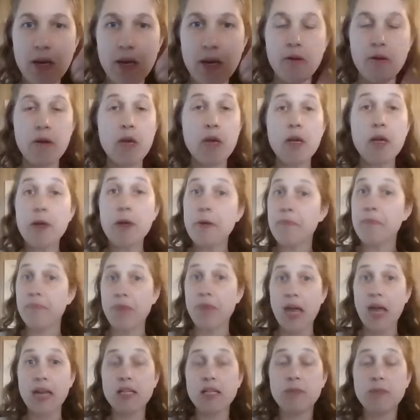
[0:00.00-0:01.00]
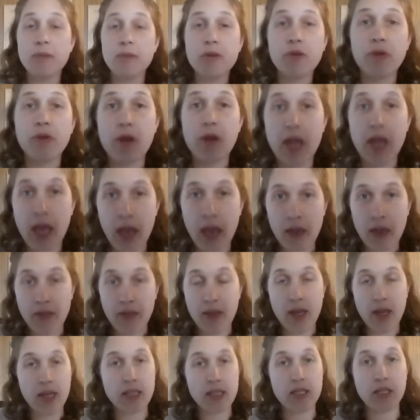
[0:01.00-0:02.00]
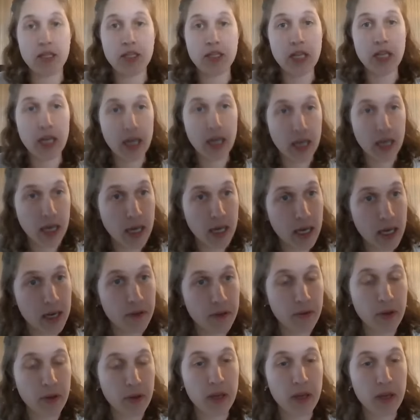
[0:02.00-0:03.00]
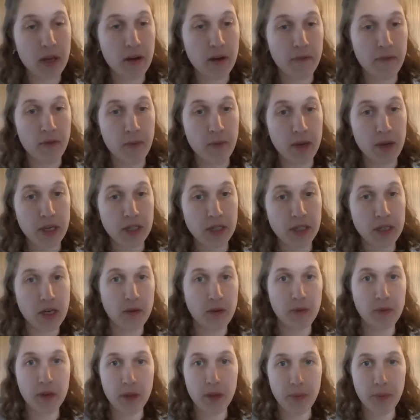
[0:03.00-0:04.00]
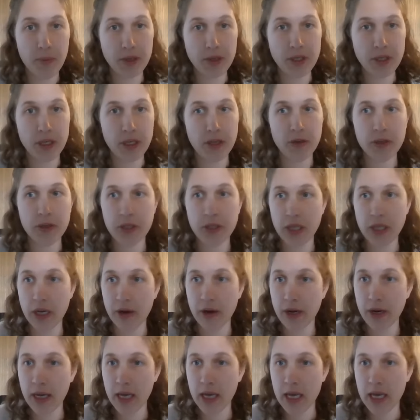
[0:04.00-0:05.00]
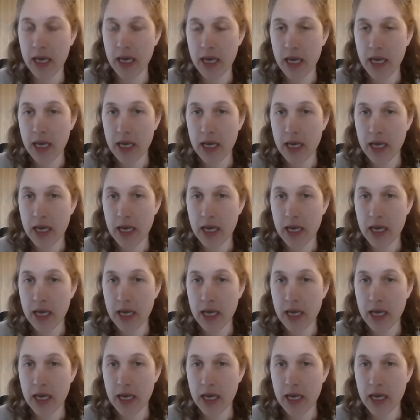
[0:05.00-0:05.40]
So that has been great. That is a ton of really good information. I really appreciate you sharing it.